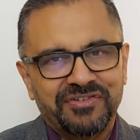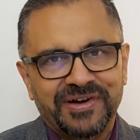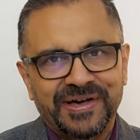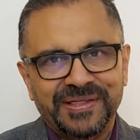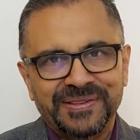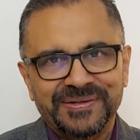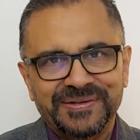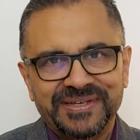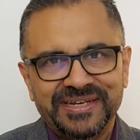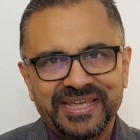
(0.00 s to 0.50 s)

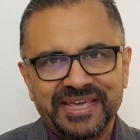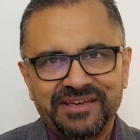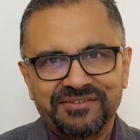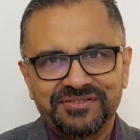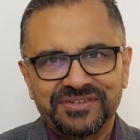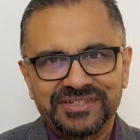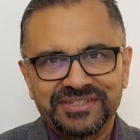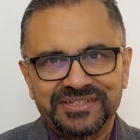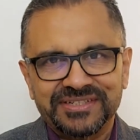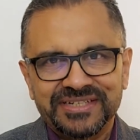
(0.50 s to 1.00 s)
Father in
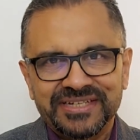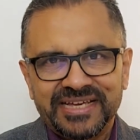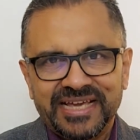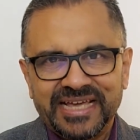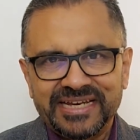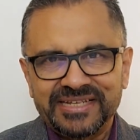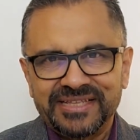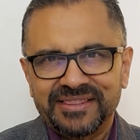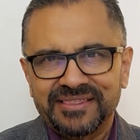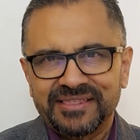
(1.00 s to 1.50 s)
heaven.
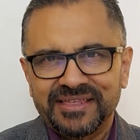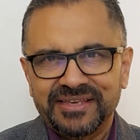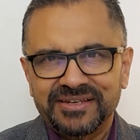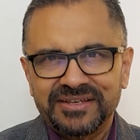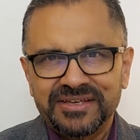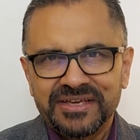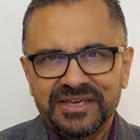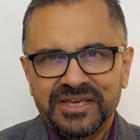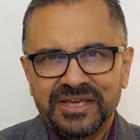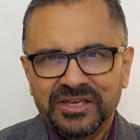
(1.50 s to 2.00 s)
And he said,
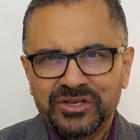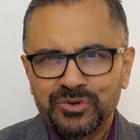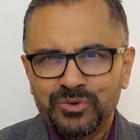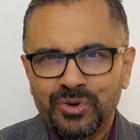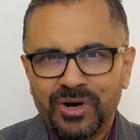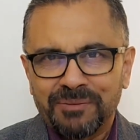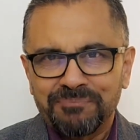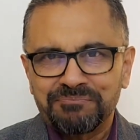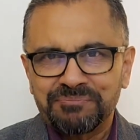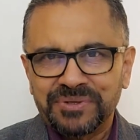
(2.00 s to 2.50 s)
you
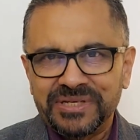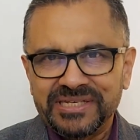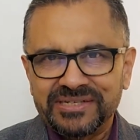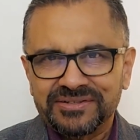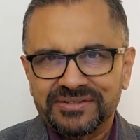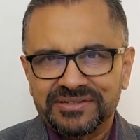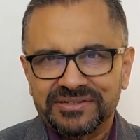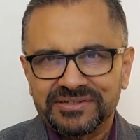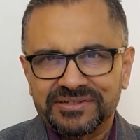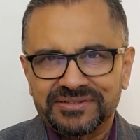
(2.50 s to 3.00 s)
are
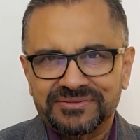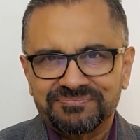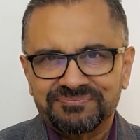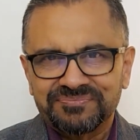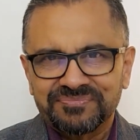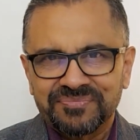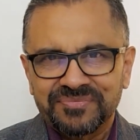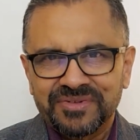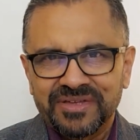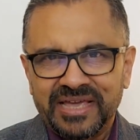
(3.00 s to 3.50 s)
Peter,
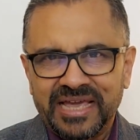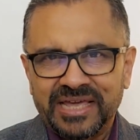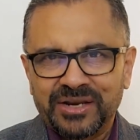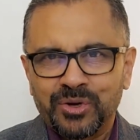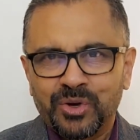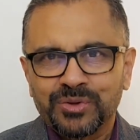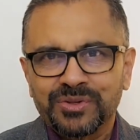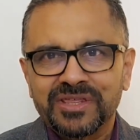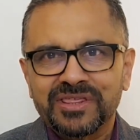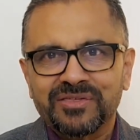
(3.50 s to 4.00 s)
and
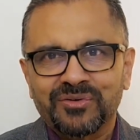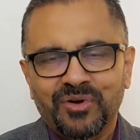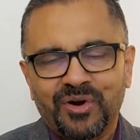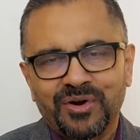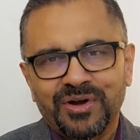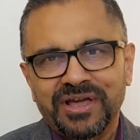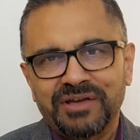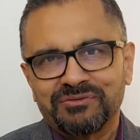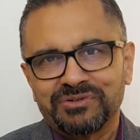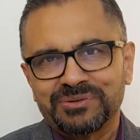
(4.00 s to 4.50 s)
on this
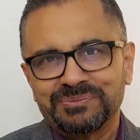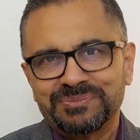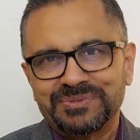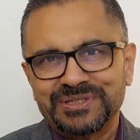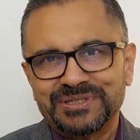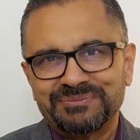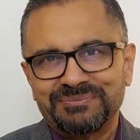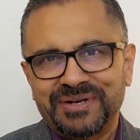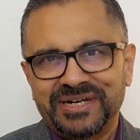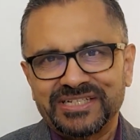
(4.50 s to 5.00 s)
rock I will
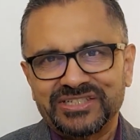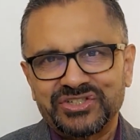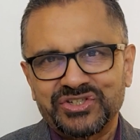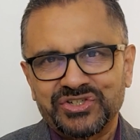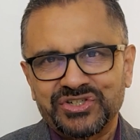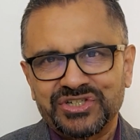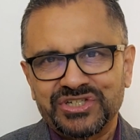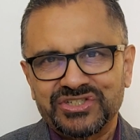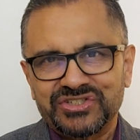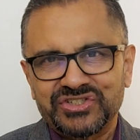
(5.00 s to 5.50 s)
build my
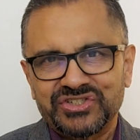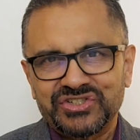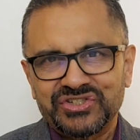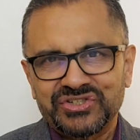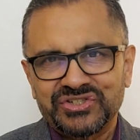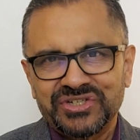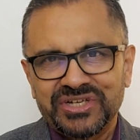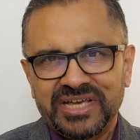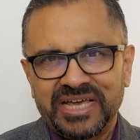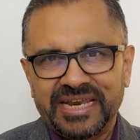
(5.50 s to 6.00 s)
church.
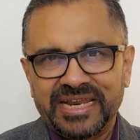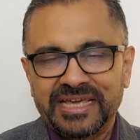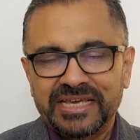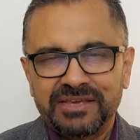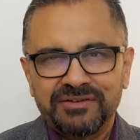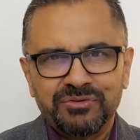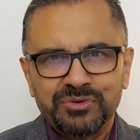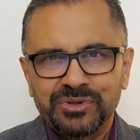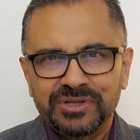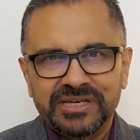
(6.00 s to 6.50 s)
And I
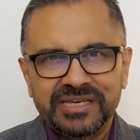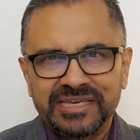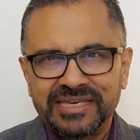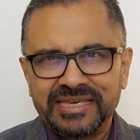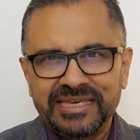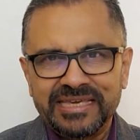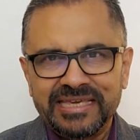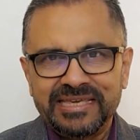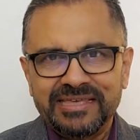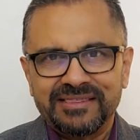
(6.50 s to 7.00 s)
give you the
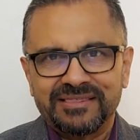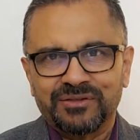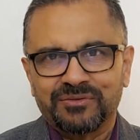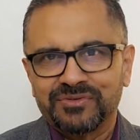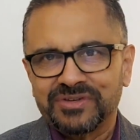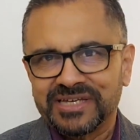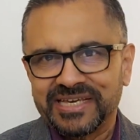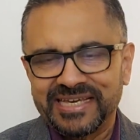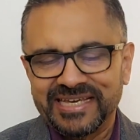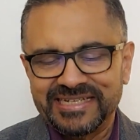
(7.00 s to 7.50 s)
keys of
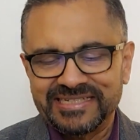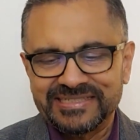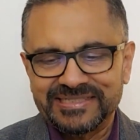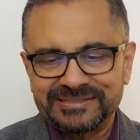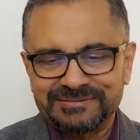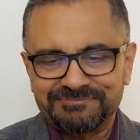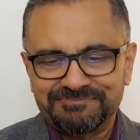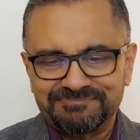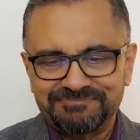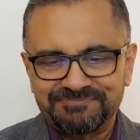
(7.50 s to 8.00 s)
the
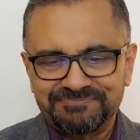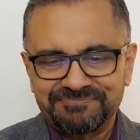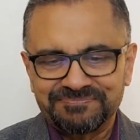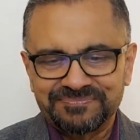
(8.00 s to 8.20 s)
kingdom.